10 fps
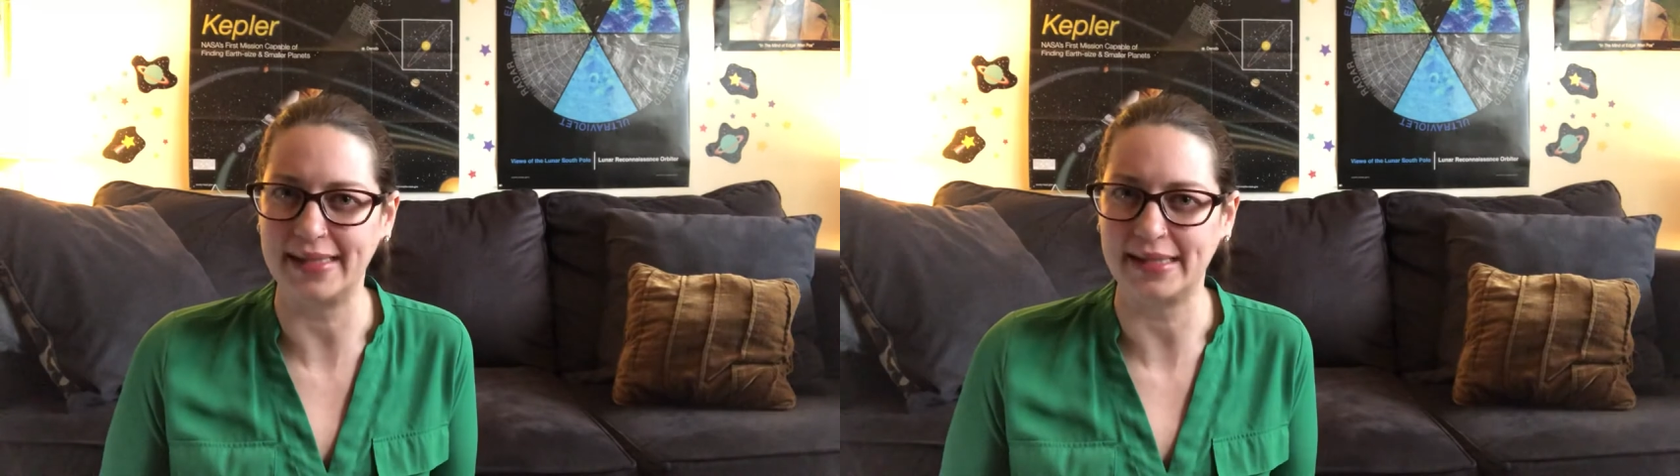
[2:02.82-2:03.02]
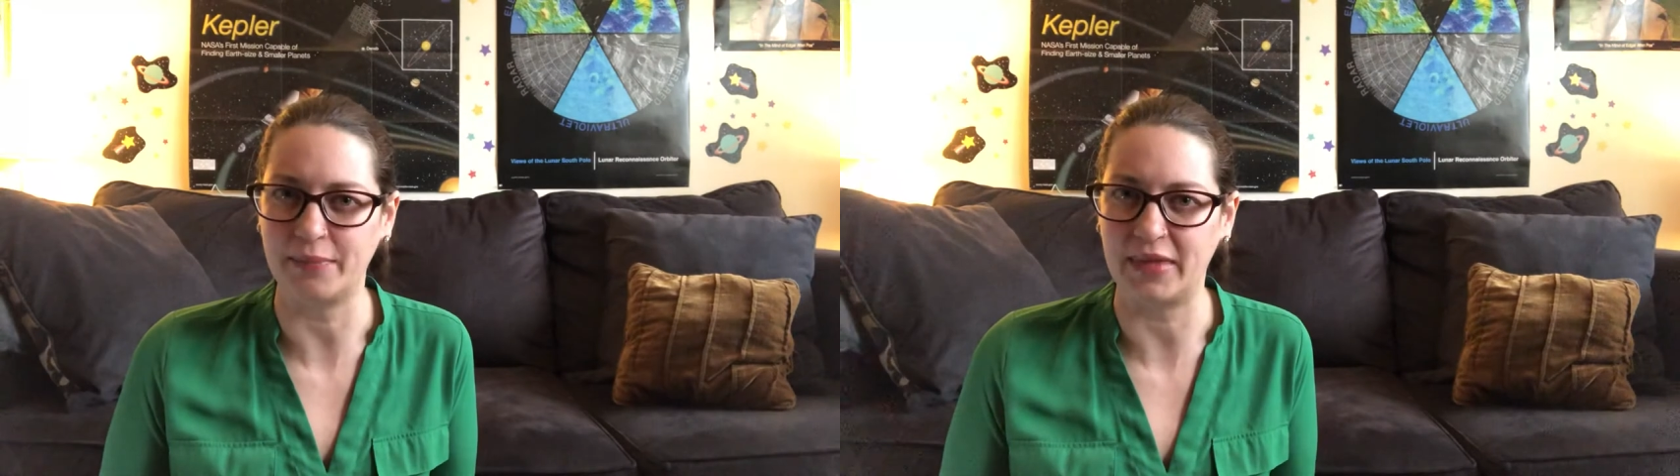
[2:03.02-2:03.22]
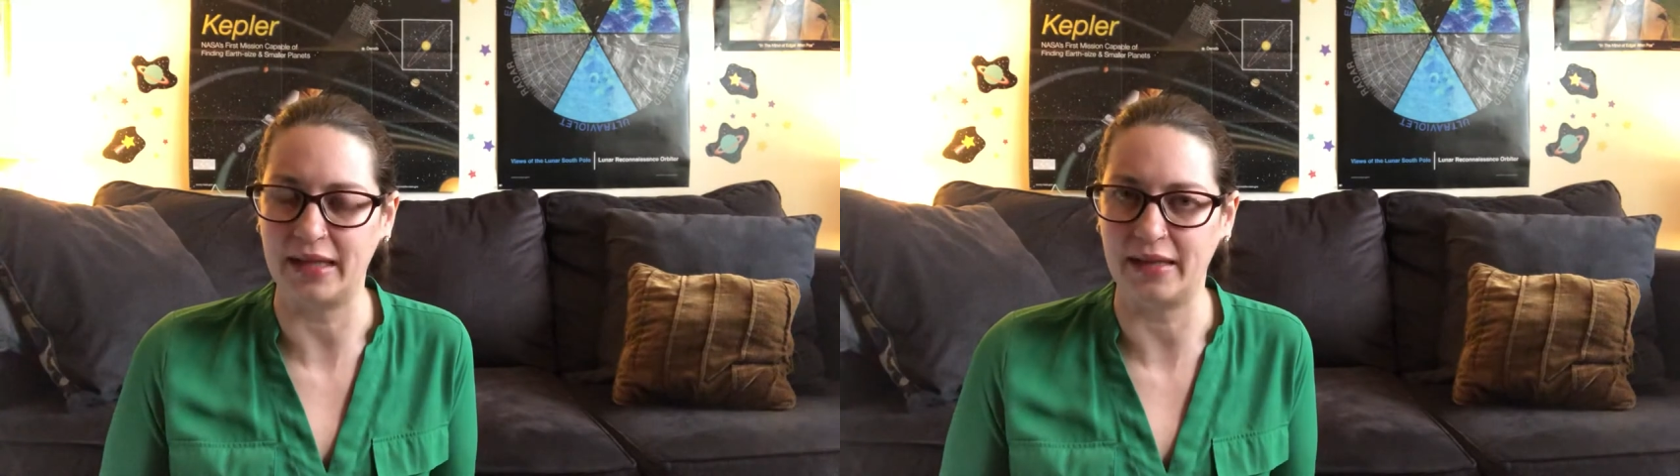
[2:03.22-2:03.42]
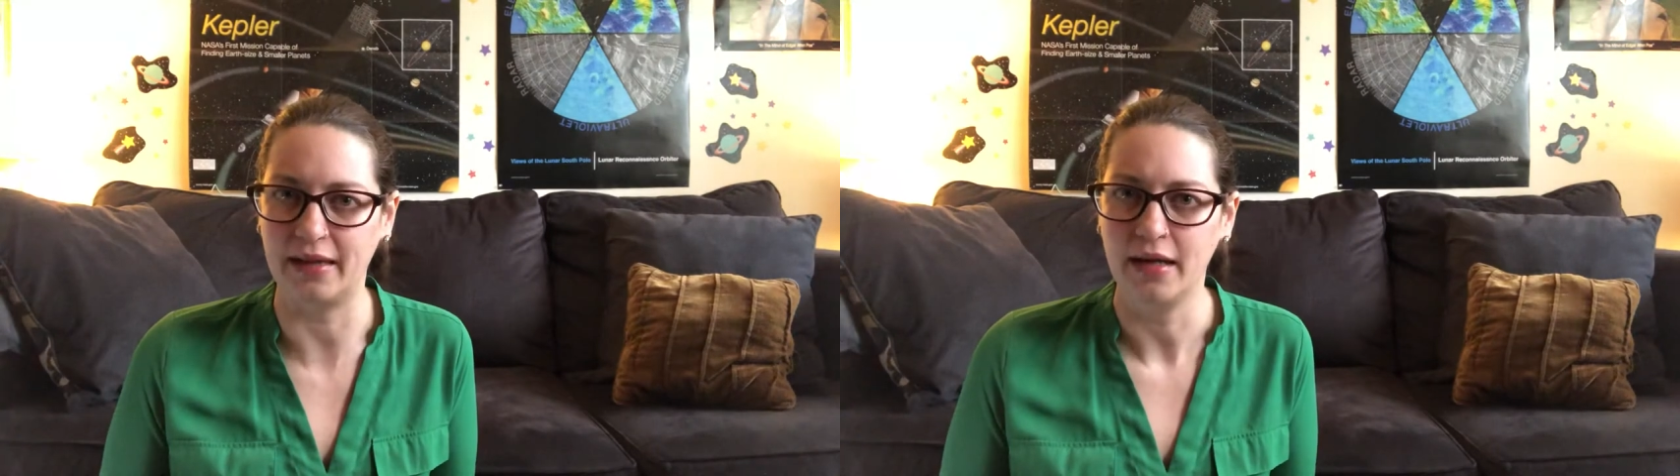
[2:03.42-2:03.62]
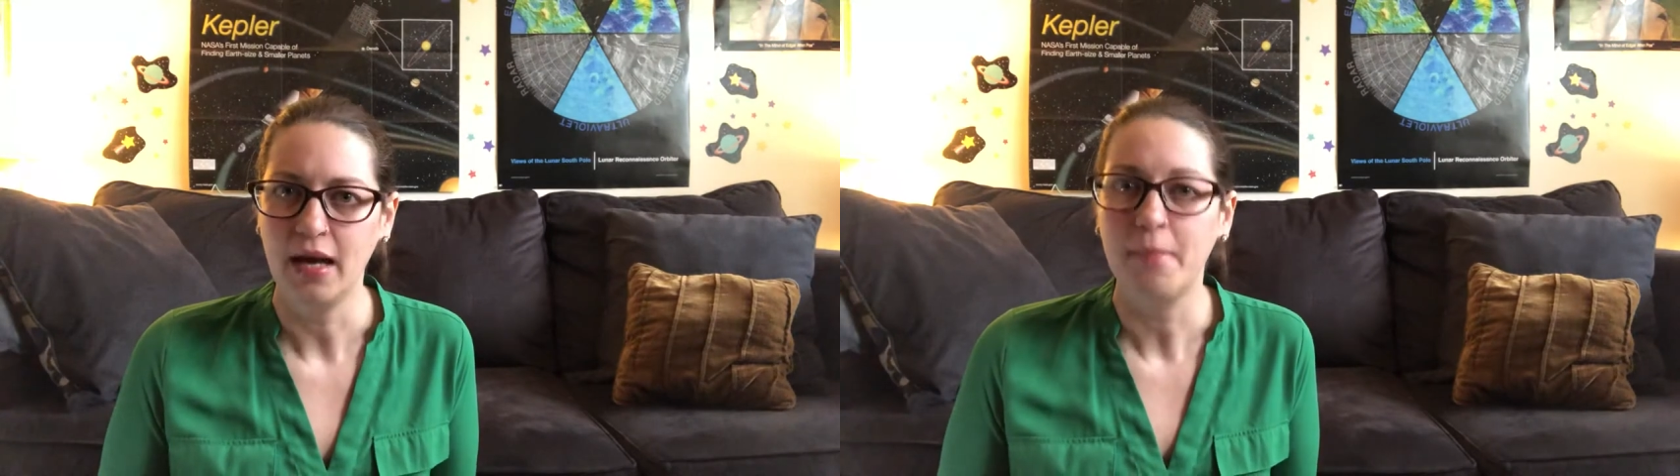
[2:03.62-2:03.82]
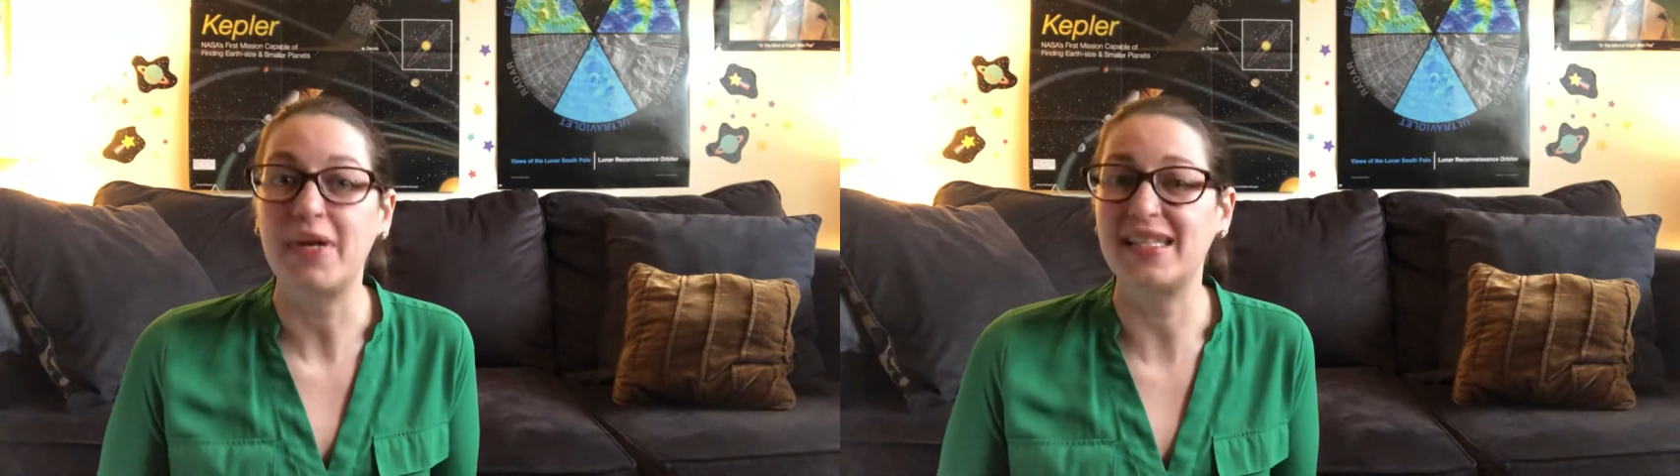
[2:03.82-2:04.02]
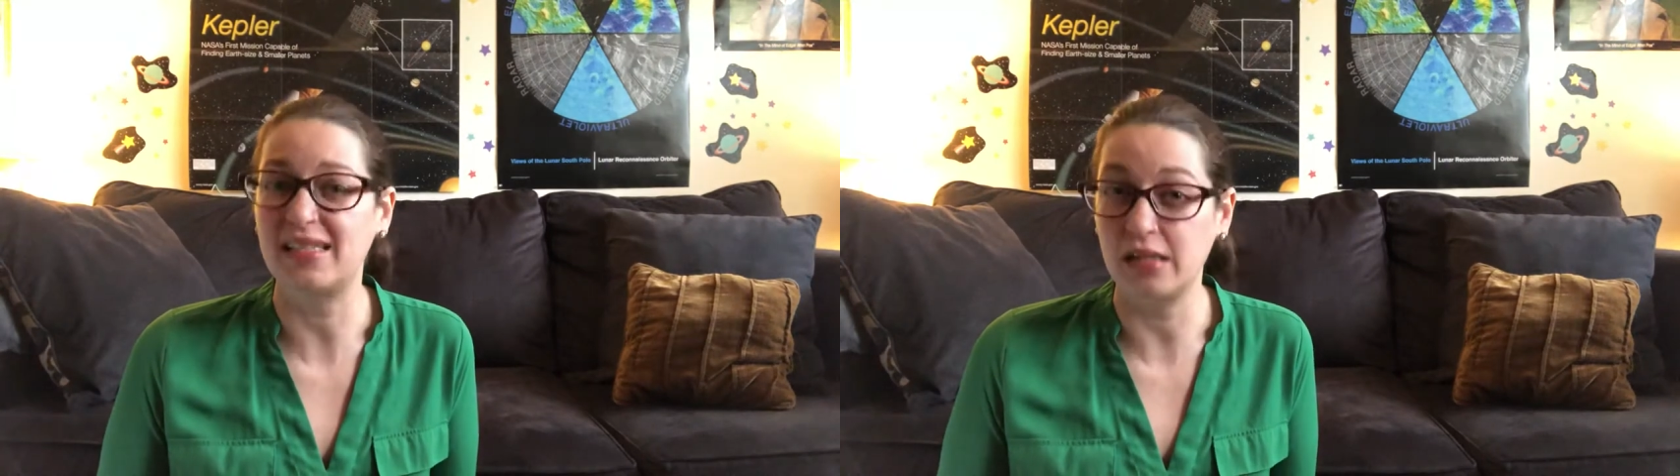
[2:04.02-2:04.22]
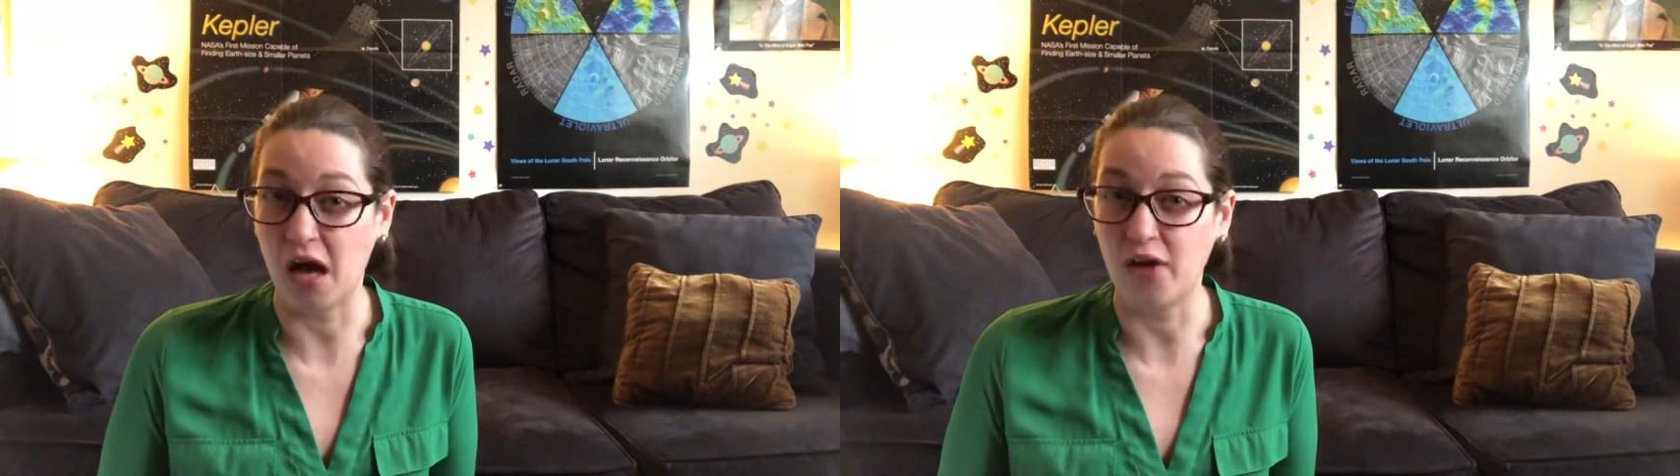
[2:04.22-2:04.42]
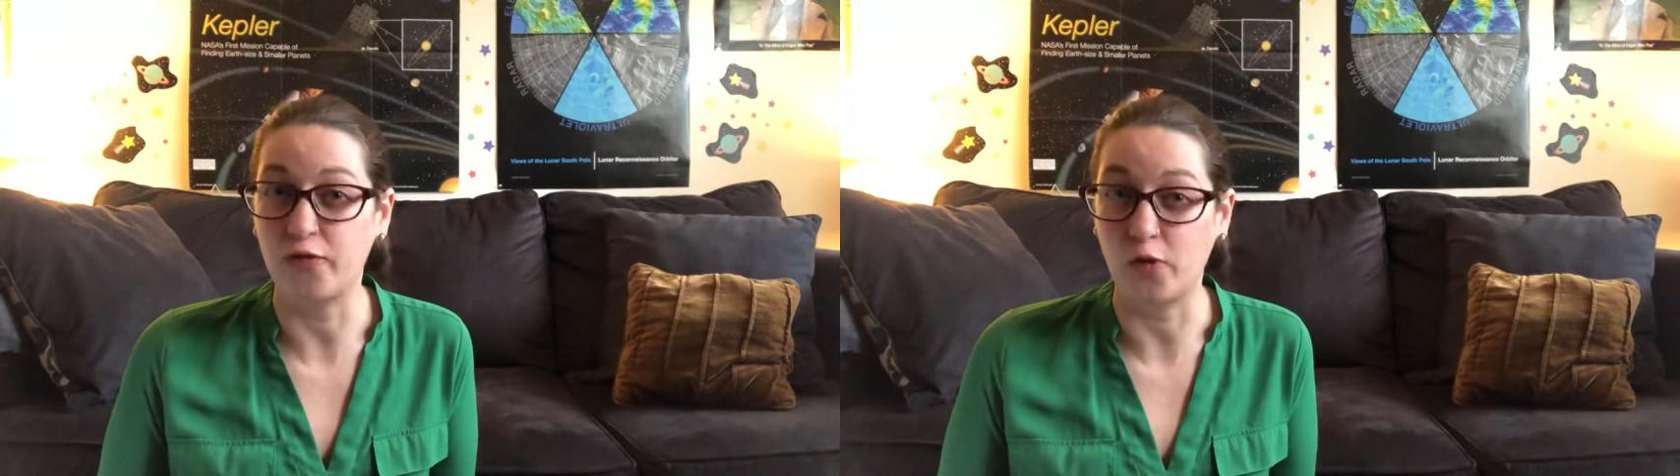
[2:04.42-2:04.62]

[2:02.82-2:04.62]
something, but it's not